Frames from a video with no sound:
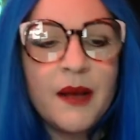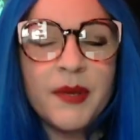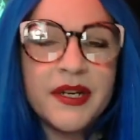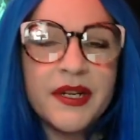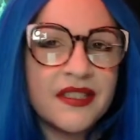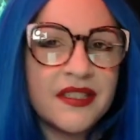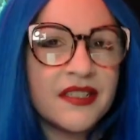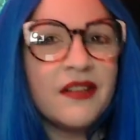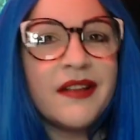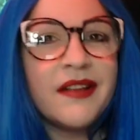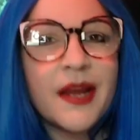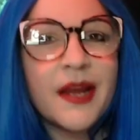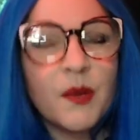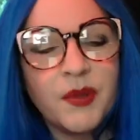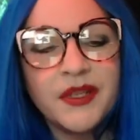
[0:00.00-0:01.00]
but it's still,
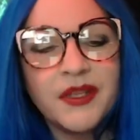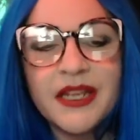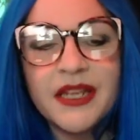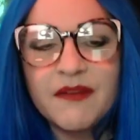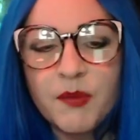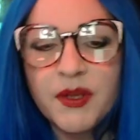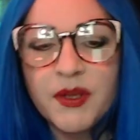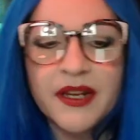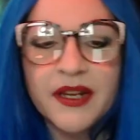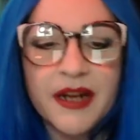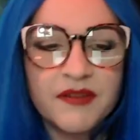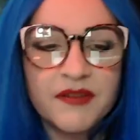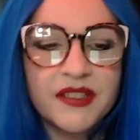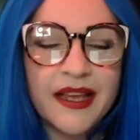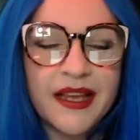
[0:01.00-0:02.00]
like, a believable
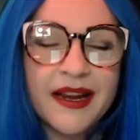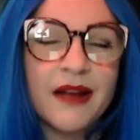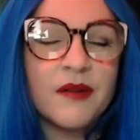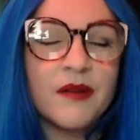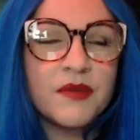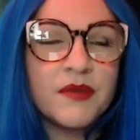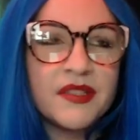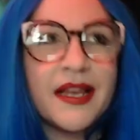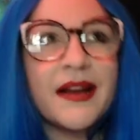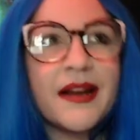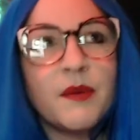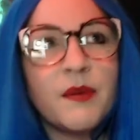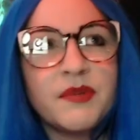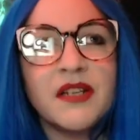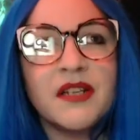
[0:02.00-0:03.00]
enough
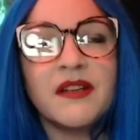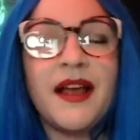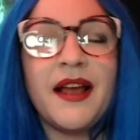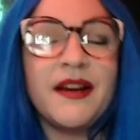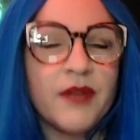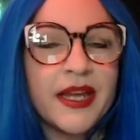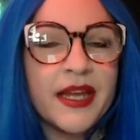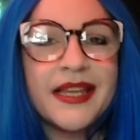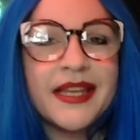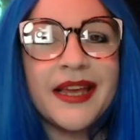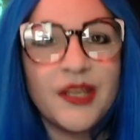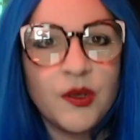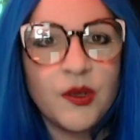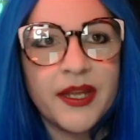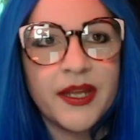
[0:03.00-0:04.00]
setup to kind of, like,
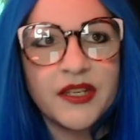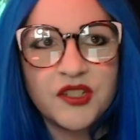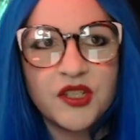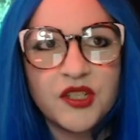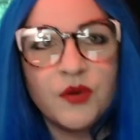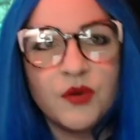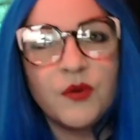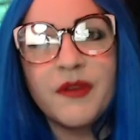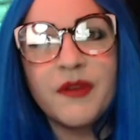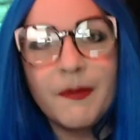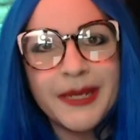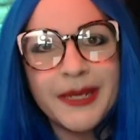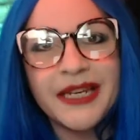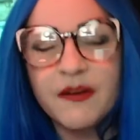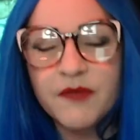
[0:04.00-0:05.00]
get you into the
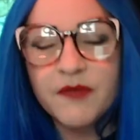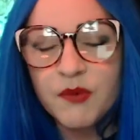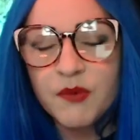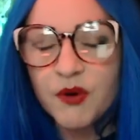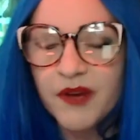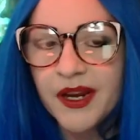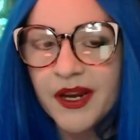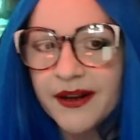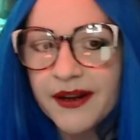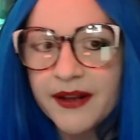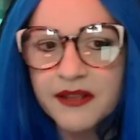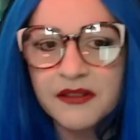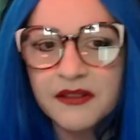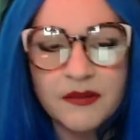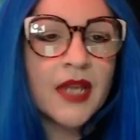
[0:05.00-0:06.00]
meat of the movie, I
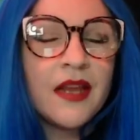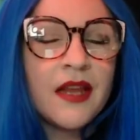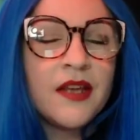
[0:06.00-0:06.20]
guess.